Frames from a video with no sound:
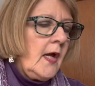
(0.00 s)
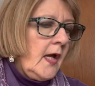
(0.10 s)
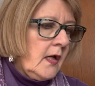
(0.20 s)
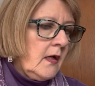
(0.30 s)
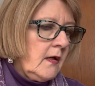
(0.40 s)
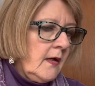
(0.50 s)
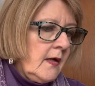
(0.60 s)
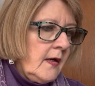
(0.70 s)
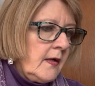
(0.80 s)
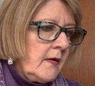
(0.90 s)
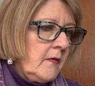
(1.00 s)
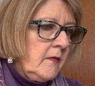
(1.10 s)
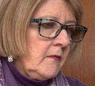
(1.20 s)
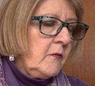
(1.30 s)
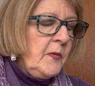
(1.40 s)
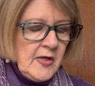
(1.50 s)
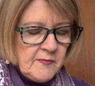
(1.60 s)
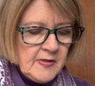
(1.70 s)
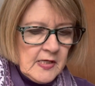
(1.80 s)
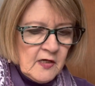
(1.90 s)
And we want to
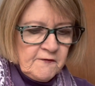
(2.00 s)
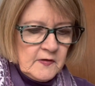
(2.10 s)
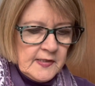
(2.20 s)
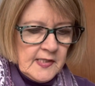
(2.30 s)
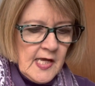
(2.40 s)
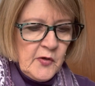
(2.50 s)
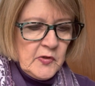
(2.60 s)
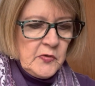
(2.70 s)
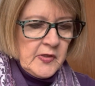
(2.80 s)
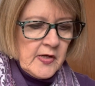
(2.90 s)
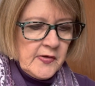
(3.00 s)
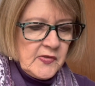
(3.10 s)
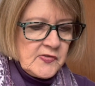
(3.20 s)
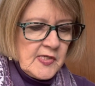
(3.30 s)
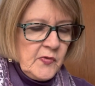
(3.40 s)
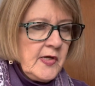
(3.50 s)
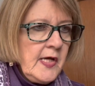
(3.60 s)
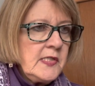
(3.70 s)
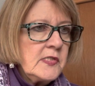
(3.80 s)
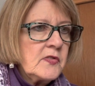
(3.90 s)
be careful in how we're doing all this, that we're
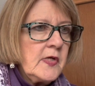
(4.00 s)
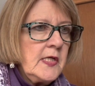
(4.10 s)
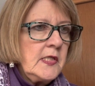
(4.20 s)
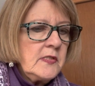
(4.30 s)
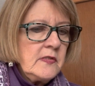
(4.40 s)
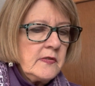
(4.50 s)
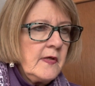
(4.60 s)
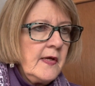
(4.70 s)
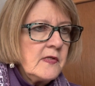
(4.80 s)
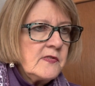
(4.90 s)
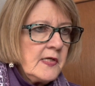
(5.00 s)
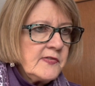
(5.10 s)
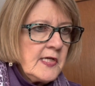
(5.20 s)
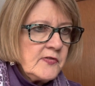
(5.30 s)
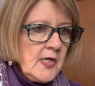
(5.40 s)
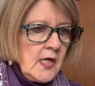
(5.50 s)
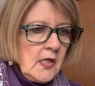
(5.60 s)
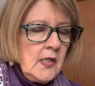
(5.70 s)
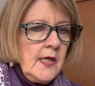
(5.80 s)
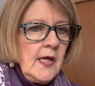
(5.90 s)
not just trying to
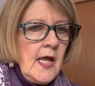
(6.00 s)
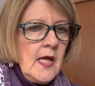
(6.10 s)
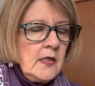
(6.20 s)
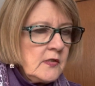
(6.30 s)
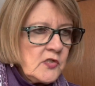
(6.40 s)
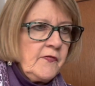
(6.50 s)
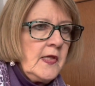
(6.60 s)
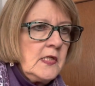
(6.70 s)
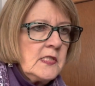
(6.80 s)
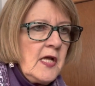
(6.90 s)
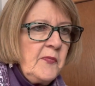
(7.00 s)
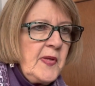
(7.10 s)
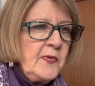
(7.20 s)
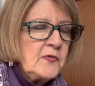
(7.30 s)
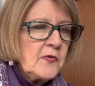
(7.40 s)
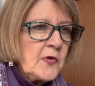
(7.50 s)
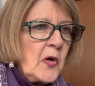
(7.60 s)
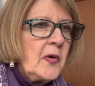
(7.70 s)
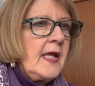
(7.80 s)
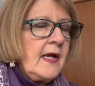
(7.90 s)
sell, and shove things down people's
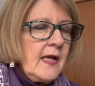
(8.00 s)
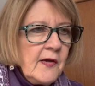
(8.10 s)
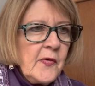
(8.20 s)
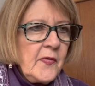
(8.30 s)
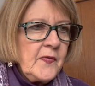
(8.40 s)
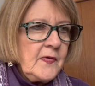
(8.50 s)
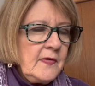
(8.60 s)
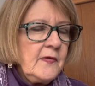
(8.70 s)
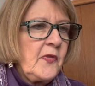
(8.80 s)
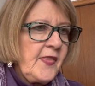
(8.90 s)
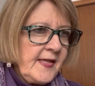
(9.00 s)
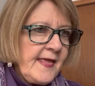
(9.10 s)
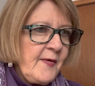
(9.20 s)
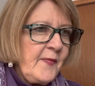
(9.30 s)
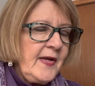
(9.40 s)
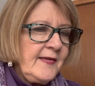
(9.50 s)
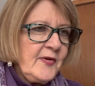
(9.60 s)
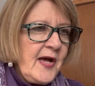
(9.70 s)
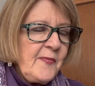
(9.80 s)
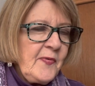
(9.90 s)
throat. And I know you don't think that way and
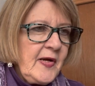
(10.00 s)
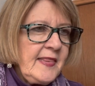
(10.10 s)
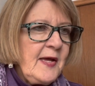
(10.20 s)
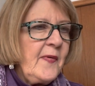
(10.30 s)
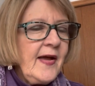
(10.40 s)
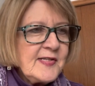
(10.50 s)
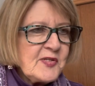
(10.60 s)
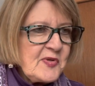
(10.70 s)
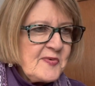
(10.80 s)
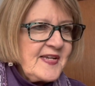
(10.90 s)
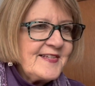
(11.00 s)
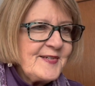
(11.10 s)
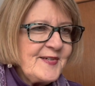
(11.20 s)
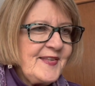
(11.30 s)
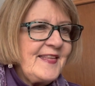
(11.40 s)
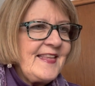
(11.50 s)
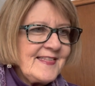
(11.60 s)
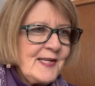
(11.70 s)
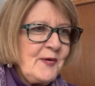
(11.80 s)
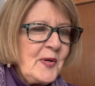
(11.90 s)
don't operate that way. I just want to make sure that
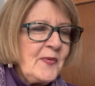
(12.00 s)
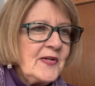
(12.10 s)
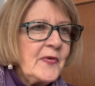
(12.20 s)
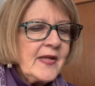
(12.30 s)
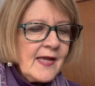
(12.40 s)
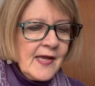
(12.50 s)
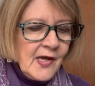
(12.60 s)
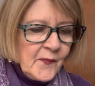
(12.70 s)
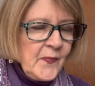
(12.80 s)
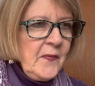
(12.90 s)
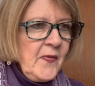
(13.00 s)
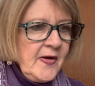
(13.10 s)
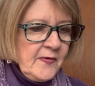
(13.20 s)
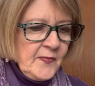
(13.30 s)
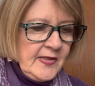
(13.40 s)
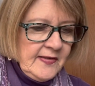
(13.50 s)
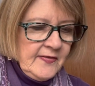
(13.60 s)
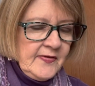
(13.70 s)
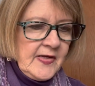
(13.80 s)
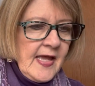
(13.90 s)
that's not what we're doing. We want to really
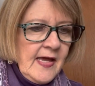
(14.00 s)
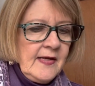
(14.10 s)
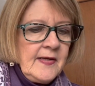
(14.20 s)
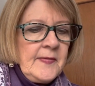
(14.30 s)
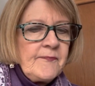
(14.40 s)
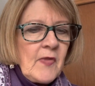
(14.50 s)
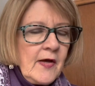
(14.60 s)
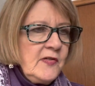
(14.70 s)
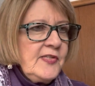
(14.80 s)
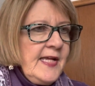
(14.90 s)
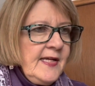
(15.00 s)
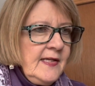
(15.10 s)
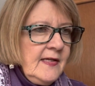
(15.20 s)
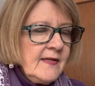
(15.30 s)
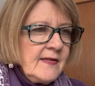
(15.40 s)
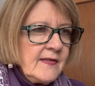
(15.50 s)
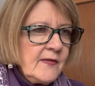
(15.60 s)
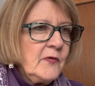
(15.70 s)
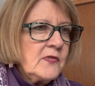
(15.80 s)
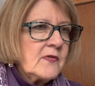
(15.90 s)
look at understanding
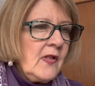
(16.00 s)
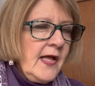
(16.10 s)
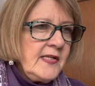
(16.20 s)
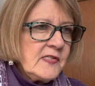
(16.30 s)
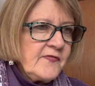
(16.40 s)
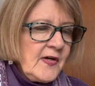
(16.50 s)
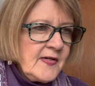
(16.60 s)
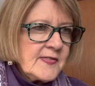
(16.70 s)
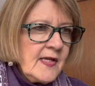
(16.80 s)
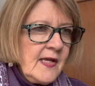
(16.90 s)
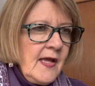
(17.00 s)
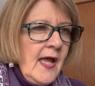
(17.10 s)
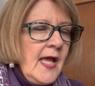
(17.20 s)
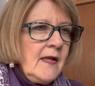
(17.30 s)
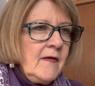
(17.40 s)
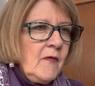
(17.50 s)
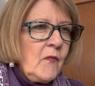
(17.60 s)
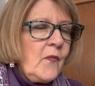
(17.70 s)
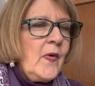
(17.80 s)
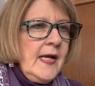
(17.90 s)
those clients of ours and
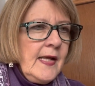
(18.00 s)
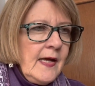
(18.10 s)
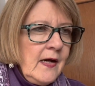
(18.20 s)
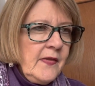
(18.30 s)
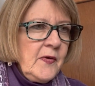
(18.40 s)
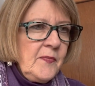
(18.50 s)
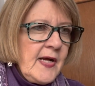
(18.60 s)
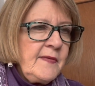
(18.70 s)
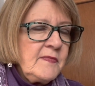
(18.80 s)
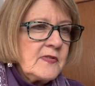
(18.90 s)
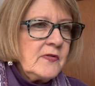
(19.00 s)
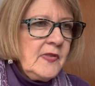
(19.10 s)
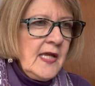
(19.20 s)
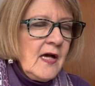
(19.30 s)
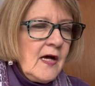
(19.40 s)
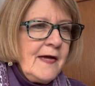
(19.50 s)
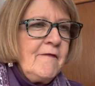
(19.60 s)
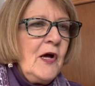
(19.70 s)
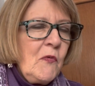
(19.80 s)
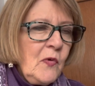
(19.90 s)
what other problems do they have
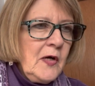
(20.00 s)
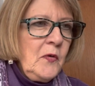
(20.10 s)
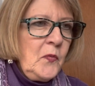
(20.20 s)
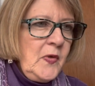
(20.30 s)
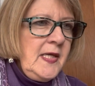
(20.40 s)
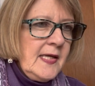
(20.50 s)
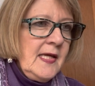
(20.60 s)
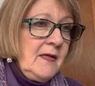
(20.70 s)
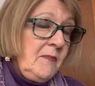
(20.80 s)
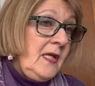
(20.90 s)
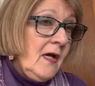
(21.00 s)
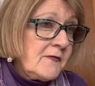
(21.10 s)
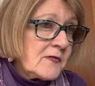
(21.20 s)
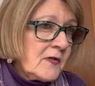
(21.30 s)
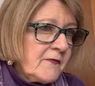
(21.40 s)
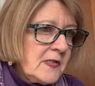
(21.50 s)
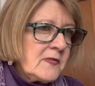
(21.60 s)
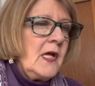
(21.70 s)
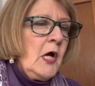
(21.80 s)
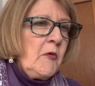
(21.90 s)
where we can be of service,
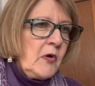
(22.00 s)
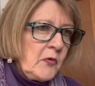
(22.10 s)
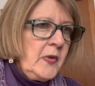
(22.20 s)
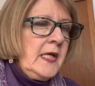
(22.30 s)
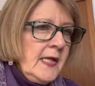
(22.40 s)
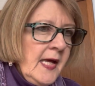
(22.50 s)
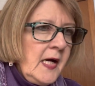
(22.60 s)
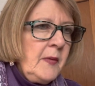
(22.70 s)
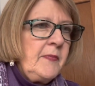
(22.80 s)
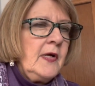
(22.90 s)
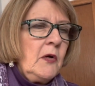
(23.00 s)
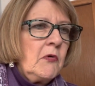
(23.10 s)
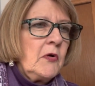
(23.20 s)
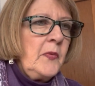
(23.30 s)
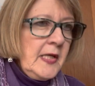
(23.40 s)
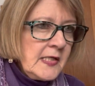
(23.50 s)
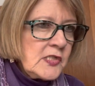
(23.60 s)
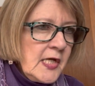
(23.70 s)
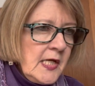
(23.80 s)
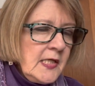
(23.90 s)
where we can help, where we can
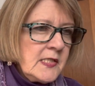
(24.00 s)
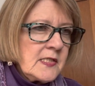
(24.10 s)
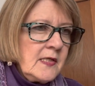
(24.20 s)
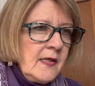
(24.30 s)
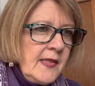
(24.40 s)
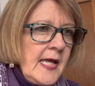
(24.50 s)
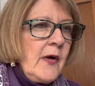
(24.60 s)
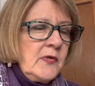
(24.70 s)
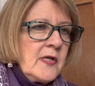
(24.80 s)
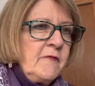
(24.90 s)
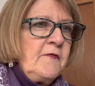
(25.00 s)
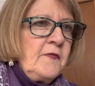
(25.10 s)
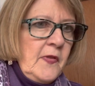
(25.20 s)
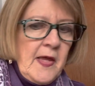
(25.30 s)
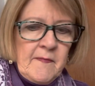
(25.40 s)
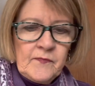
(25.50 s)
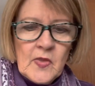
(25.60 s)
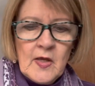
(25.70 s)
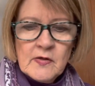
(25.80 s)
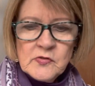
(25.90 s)
change the outcome for them.
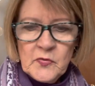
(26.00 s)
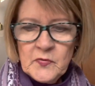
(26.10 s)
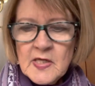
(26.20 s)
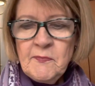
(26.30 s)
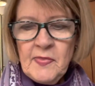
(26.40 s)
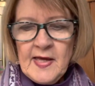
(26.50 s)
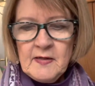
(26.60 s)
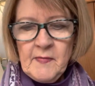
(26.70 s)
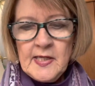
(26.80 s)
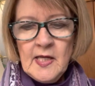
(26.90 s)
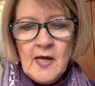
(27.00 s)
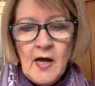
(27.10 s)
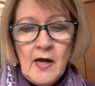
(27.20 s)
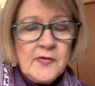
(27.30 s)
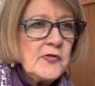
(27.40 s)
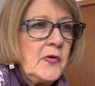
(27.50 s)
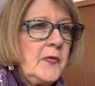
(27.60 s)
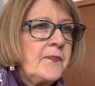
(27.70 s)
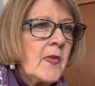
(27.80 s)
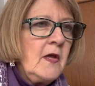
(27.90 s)
So keep that in mind. Also,
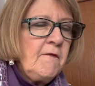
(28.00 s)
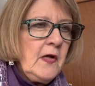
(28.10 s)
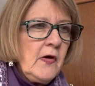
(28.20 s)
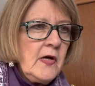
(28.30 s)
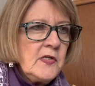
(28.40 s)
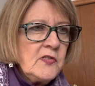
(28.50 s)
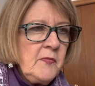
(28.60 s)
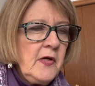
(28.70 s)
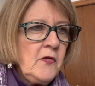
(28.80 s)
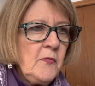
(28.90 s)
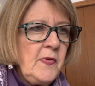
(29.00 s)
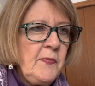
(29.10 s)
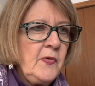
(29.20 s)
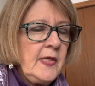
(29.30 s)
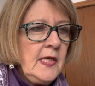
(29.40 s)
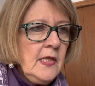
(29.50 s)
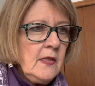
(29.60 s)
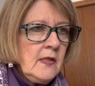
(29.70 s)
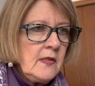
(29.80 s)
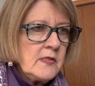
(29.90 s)
if there are some other people
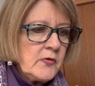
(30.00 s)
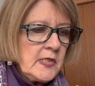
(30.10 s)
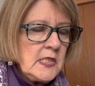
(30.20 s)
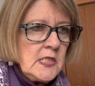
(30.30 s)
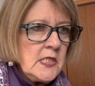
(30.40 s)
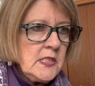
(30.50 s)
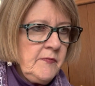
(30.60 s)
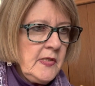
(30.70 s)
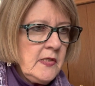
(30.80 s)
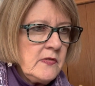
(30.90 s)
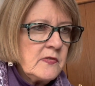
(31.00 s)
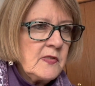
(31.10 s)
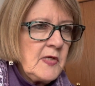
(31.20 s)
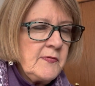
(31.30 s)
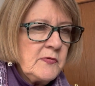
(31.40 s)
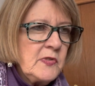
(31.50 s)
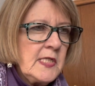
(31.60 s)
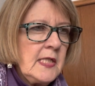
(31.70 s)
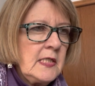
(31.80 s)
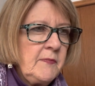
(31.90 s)
in this organization, because sometimes we're
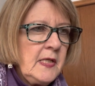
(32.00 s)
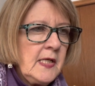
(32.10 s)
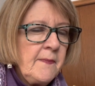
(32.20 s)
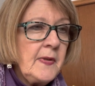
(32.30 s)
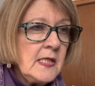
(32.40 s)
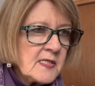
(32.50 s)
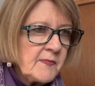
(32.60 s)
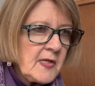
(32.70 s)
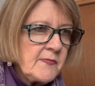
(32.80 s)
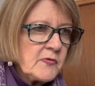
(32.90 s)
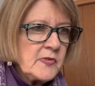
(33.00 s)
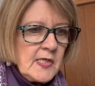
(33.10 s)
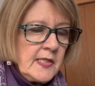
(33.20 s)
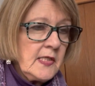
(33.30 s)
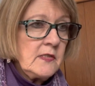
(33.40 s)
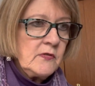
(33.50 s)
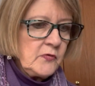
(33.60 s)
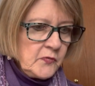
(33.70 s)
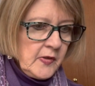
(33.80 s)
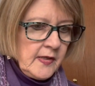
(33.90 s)
selling to big companies, sometimes we're selling
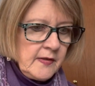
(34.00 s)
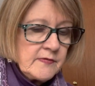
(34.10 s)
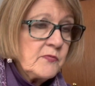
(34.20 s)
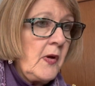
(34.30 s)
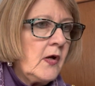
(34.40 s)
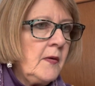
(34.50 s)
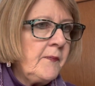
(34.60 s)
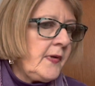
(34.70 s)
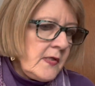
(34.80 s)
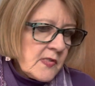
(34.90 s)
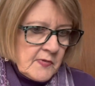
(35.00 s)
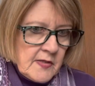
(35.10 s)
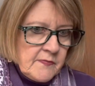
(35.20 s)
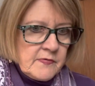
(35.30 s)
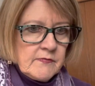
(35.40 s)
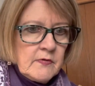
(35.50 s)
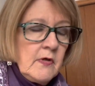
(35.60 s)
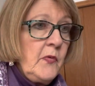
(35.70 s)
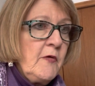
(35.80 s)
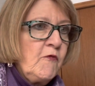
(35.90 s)
to small companies, sometimes
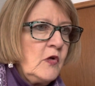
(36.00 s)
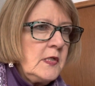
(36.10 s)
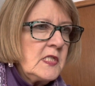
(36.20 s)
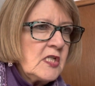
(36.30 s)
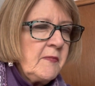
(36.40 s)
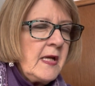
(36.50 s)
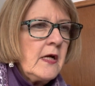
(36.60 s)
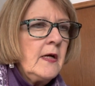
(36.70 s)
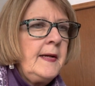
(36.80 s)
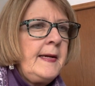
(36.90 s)
we have one decision maker,